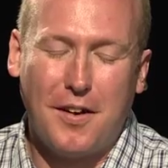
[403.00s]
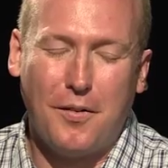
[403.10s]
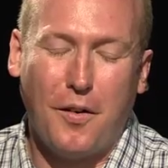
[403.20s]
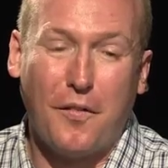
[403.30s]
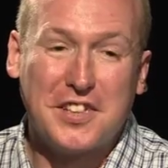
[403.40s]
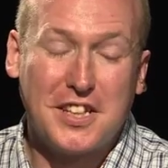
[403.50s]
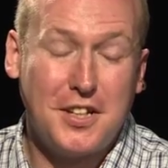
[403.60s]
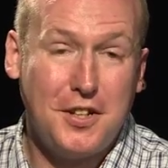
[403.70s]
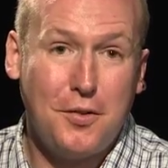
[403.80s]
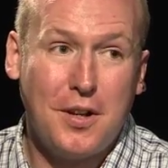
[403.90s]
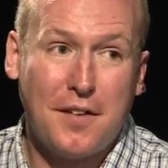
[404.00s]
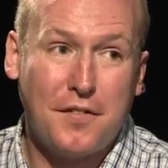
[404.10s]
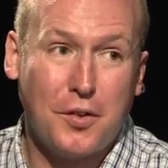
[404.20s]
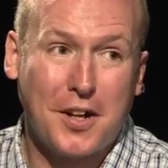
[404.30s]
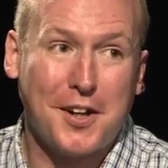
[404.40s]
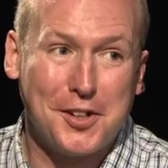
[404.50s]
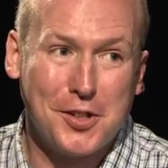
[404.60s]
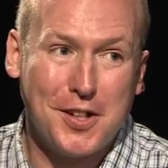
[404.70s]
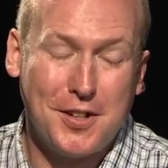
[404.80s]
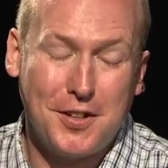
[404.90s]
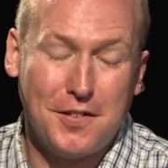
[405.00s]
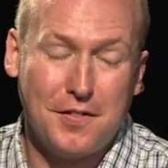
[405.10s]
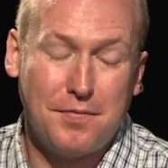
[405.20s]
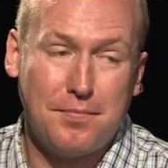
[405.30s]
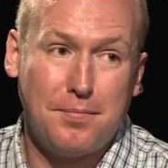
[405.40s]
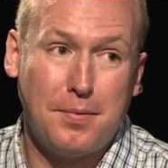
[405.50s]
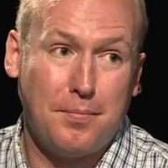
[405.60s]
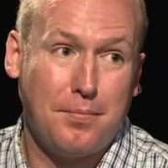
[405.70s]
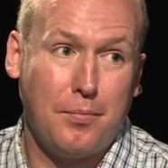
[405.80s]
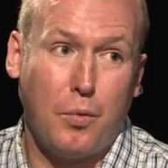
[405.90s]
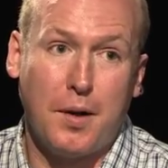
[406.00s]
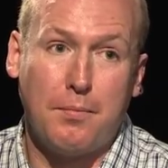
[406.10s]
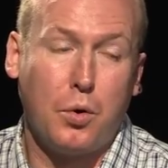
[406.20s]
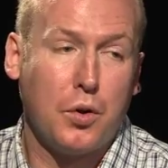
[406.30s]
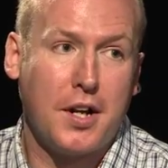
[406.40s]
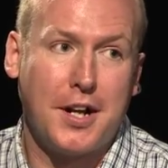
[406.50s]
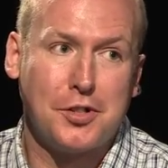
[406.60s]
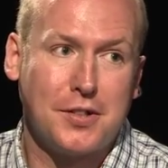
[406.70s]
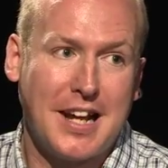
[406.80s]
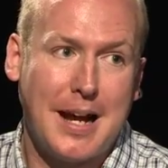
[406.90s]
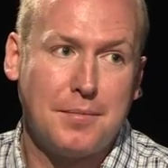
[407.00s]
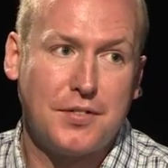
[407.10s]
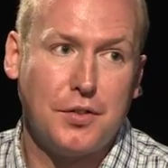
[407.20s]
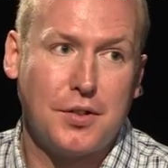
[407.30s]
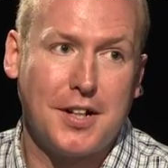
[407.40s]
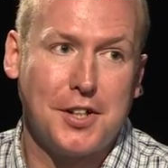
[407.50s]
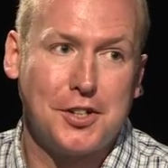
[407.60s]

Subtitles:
Now, obviously, you love your country. You've won more than 100 caps for your